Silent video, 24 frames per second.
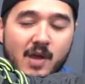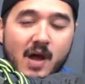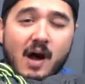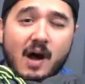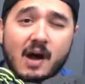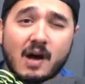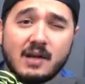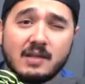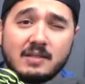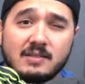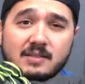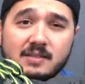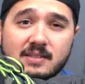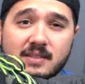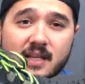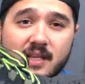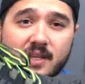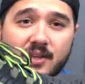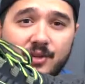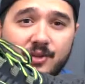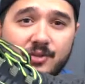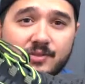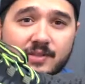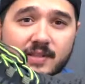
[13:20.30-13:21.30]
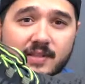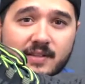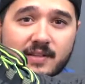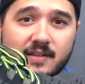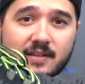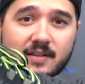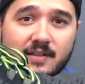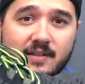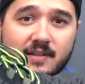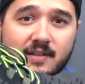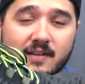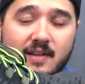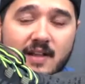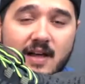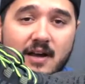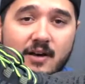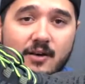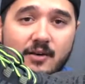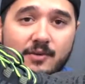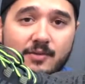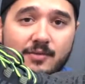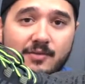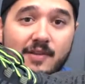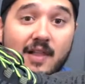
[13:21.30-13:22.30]
Ons, using the
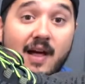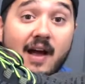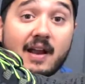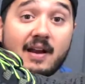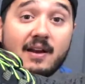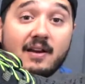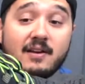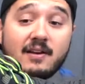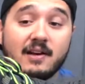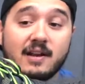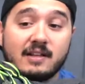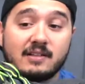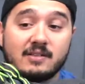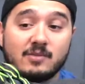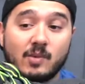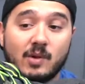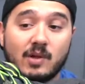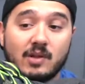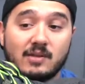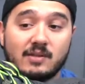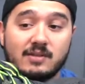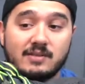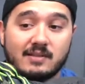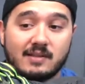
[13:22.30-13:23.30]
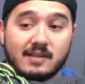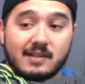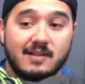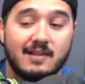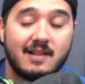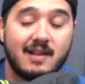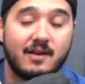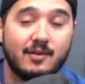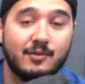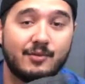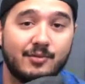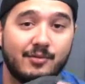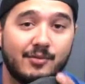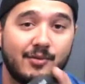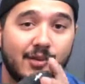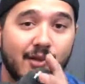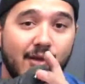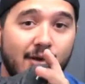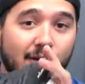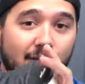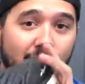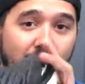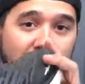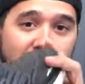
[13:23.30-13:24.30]
Cloud Flyer as well as the Cloud
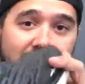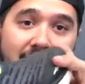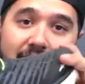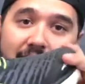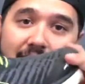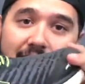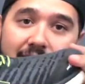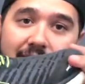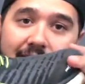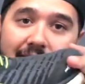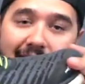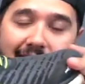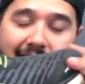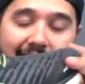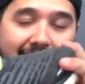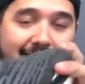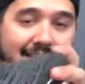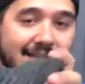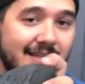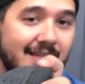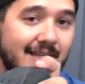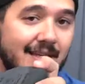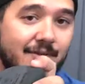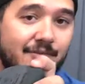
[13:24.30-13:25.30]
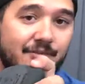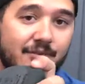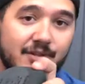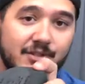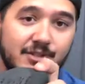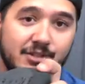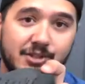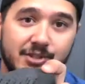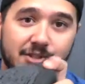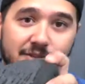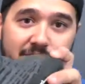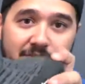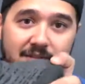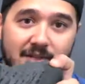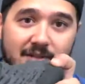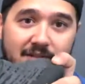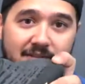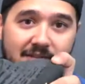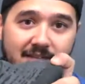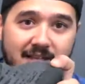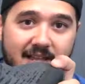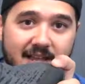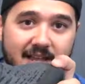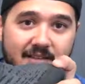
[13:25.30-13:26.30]
Flows. Again, different shoes
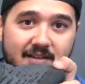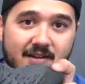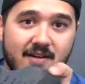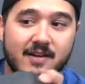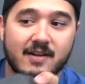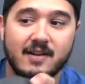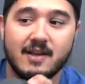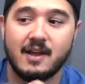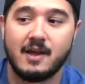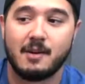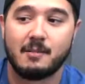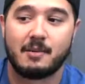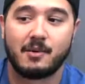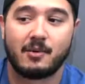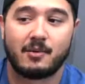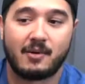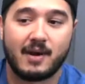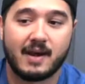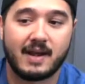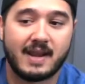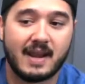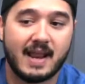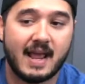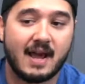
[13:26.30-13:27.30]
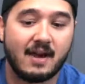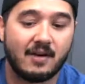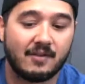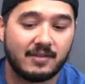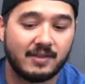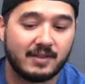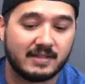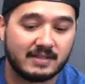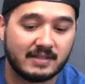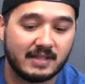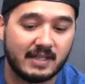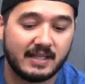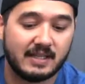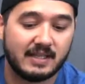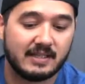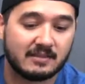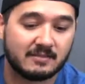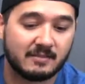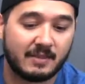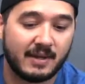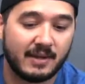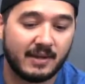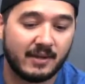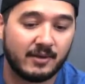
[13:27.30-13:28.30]
altogether, but right now this
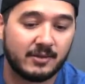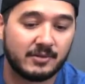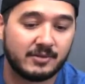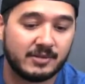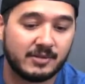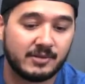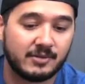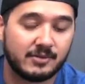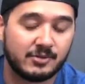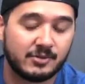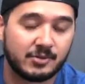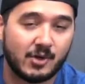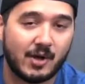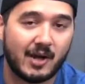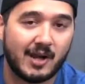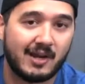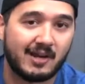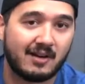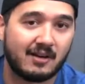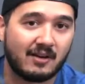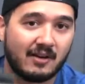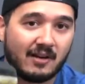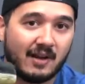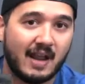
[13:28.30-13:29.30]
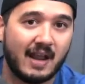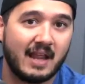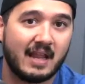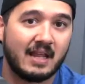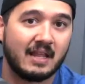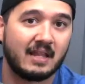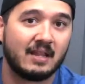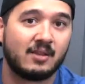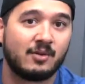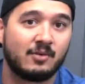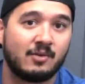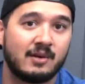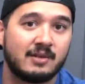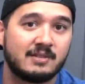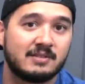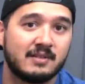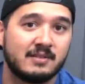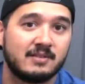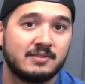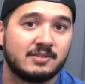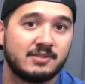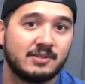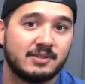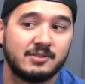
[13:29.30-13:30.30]
is my go-to trainer, and the rest
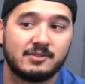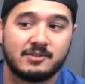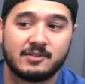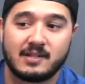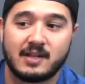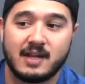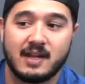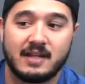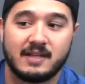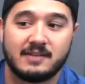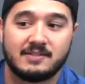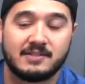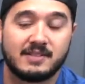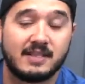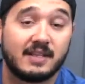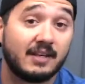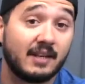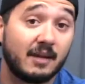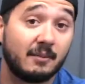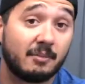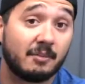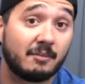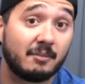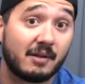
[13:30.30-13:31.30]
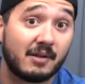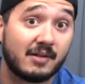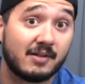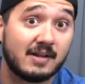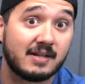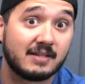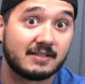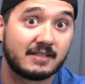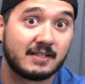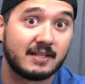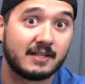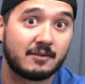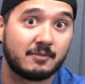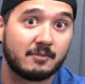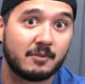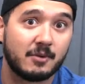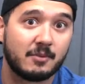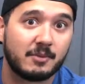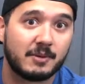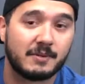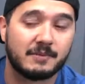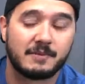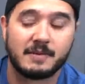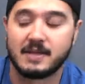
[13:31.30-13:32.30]
of those shoes are kind of sitting up in my closet at the
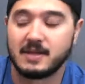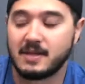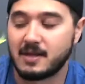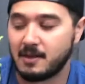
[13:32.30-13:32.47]
moment.